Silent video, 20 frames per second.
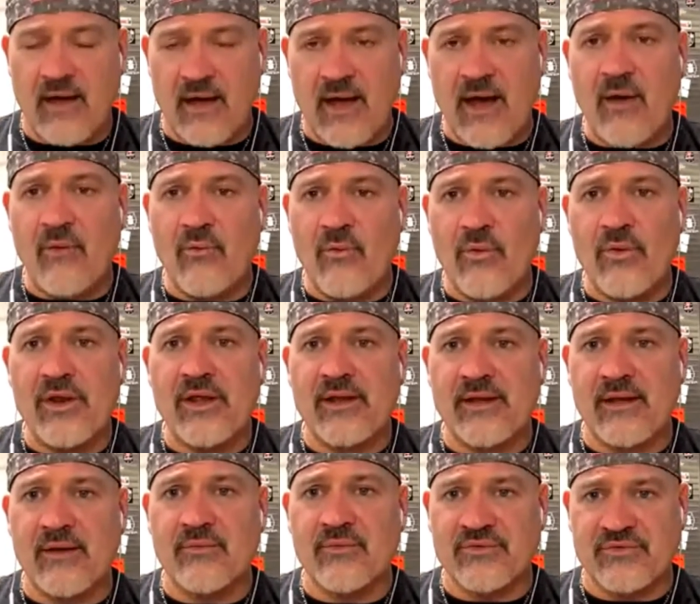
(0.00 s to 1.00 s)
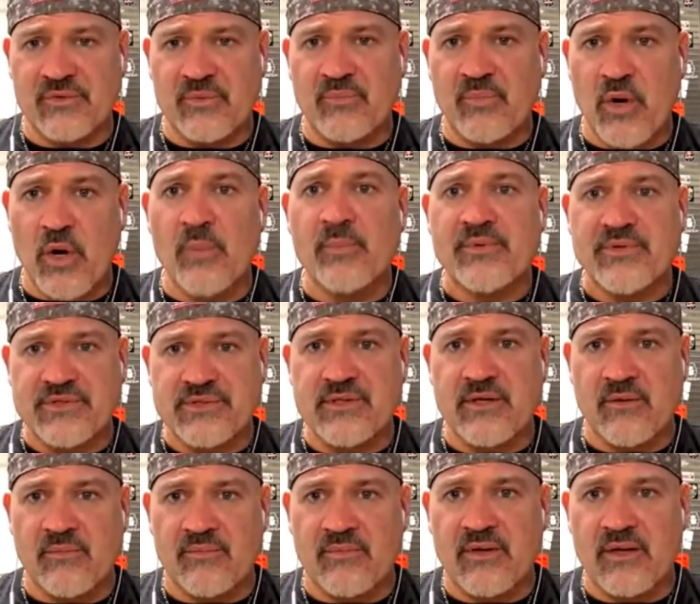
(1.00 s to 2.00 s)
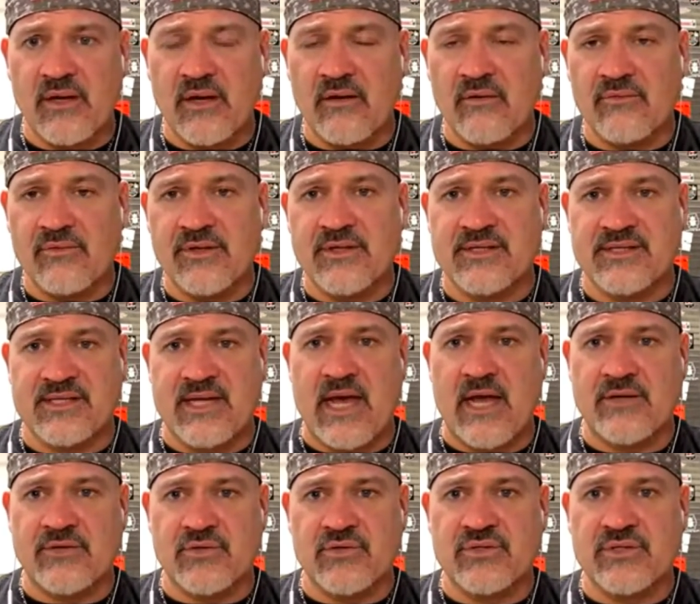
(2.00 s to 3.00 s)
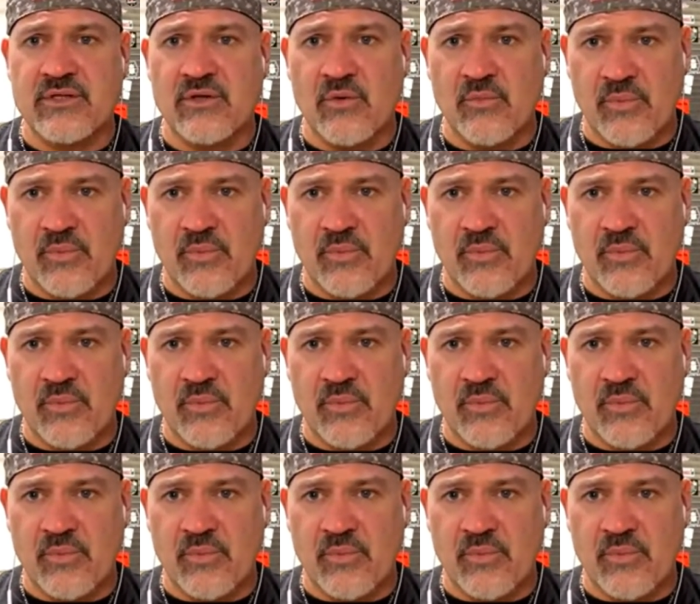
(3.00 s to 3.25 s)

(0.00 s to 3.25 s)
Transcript: I wanted it was a purpose. There, you know, the designs are still